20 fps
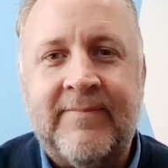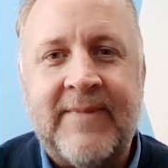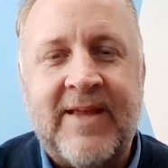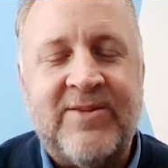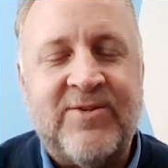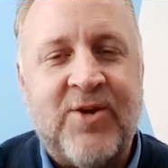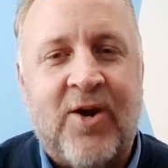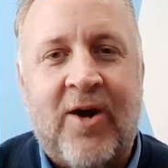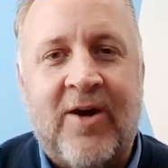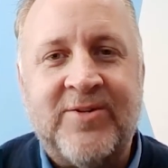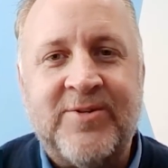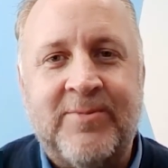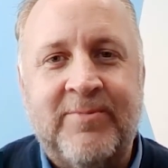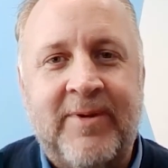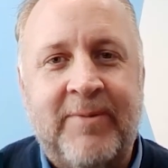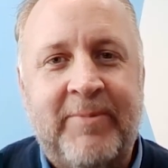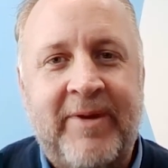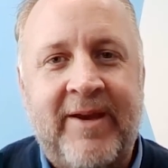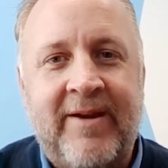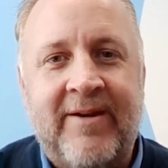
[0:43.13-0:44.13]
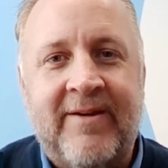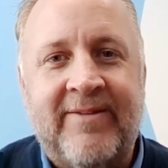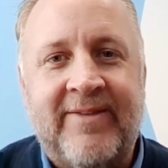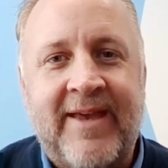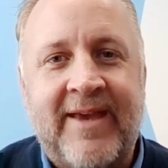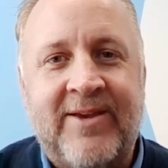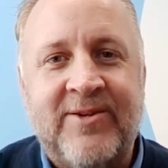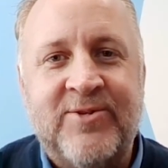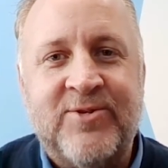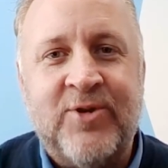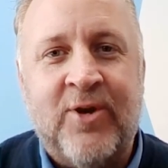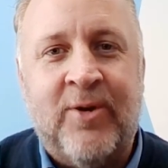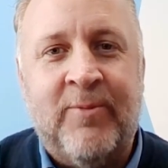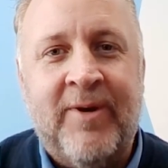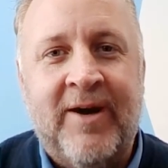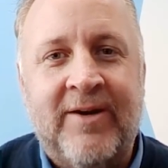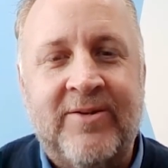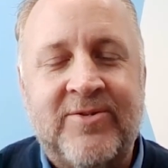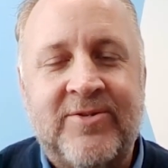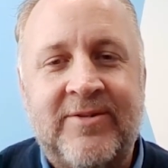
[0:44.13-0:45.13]
It's awesome to be here. Thank you so
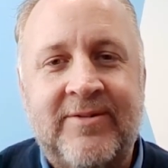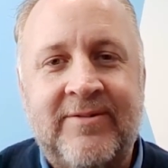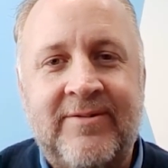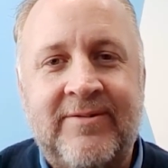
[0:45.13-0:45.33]
much.